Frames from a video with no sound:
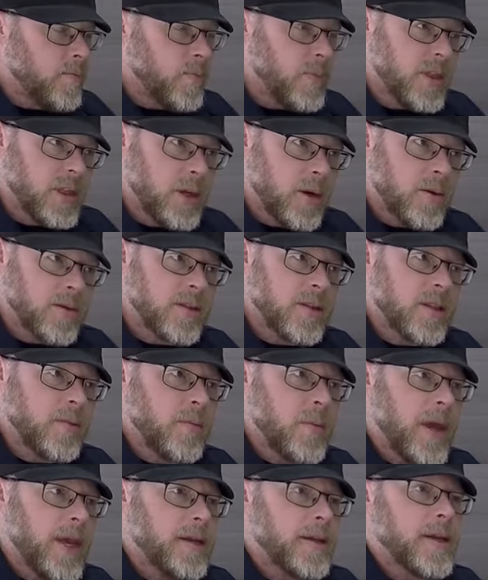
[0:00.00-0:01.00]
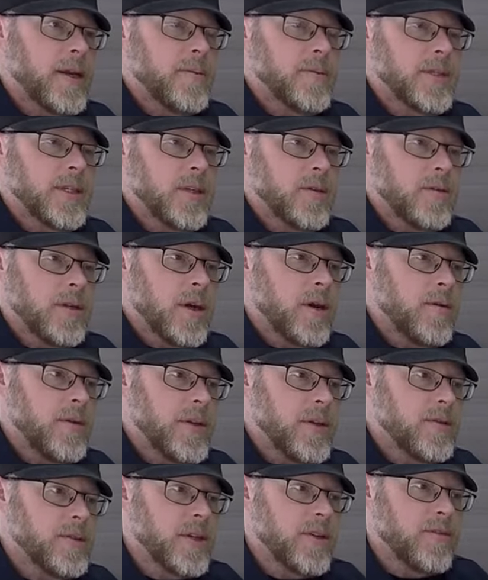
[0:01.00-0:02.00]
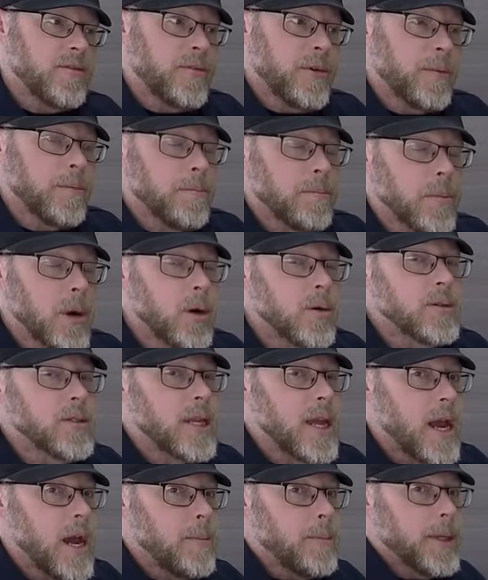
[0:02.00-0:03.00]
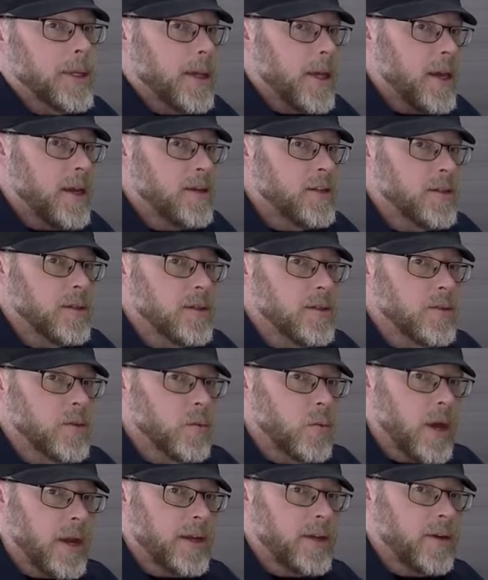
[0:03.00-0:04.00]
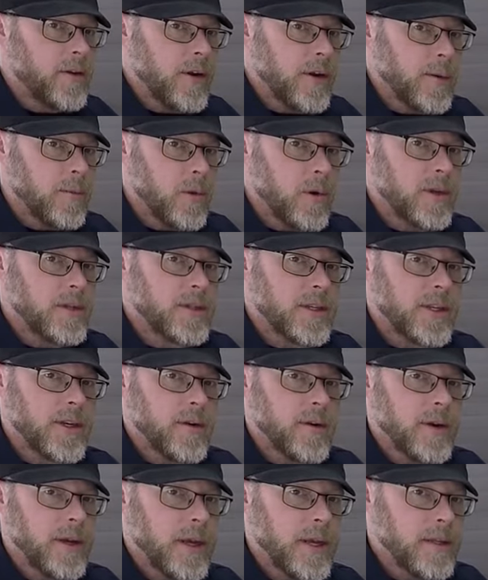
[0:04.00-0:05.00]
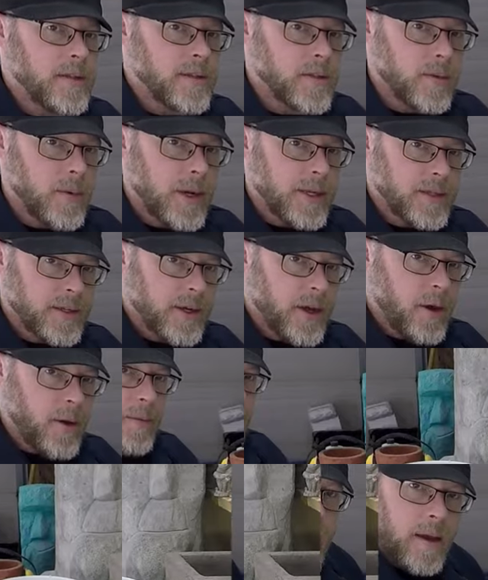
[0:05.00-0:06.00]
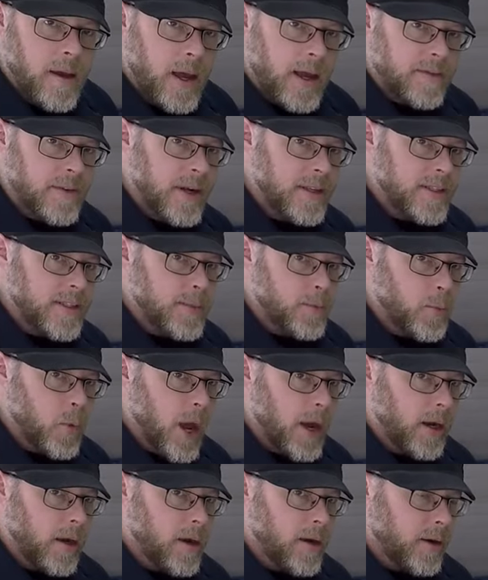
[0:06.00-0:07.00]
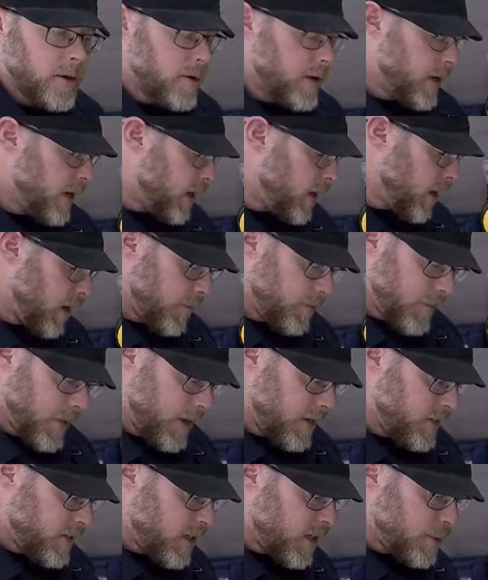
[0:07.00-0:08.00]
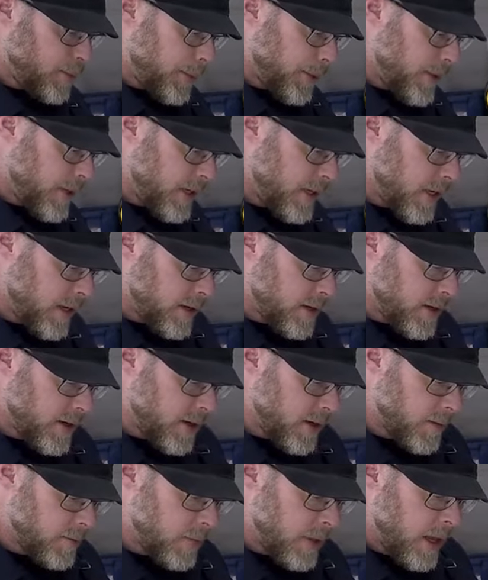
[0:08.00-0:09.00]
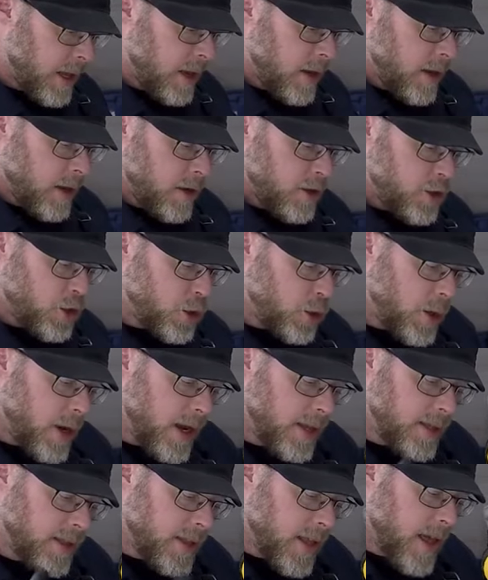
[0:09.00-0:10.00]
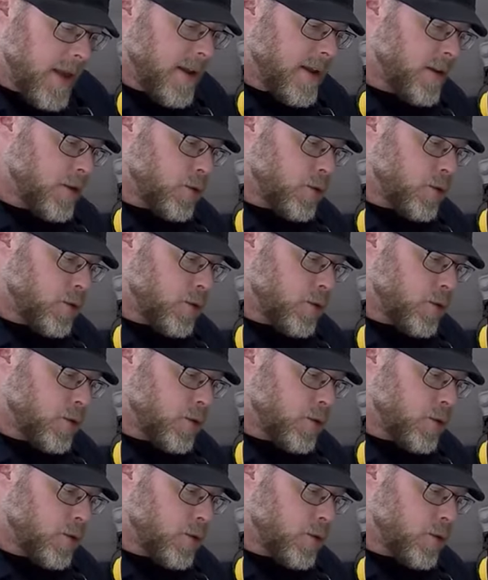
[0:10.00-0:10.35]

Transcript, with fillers: those are the main times that you don't use it. For most applications, wet curing, moist curing is the way to go. I've got some wet concrete here. I just put it in here. Should I let it